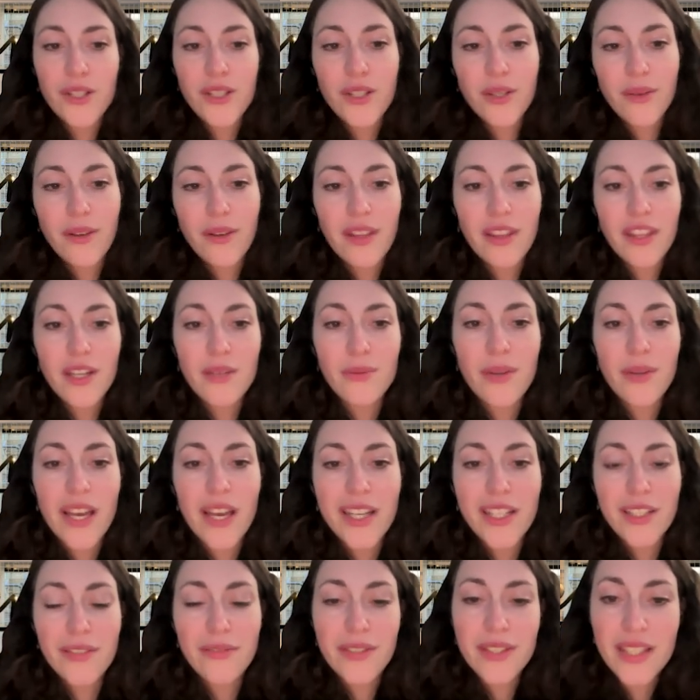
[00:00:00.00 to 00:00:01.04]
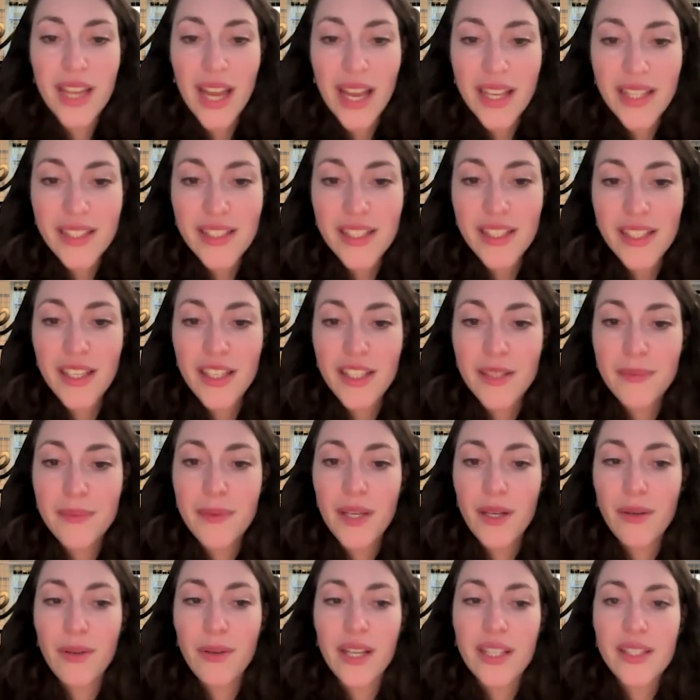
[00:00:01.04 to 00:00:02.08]
and showing that we had a fantastic
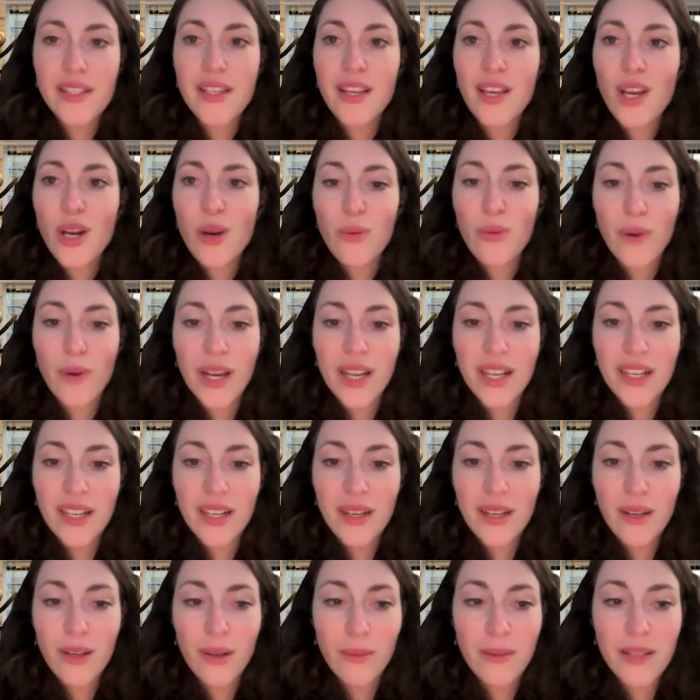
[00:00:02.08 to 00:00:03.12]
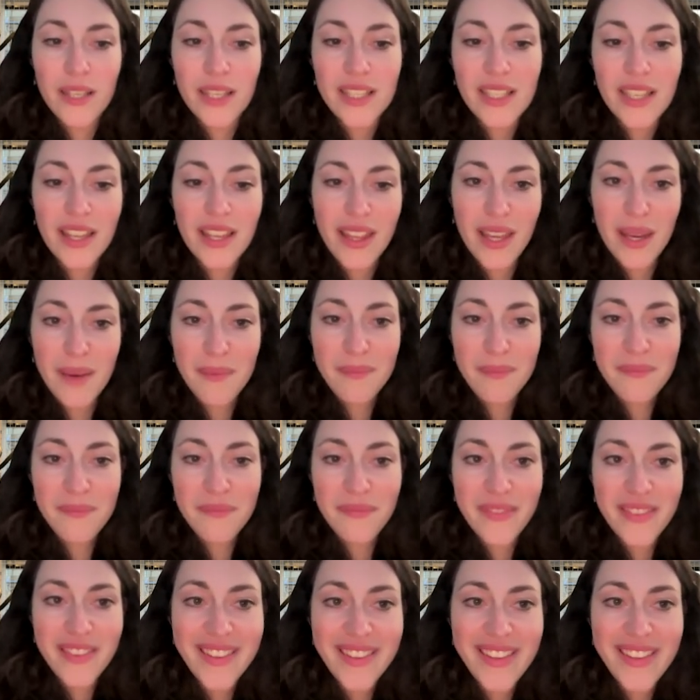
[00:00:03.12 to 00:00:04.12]
experience when completing them.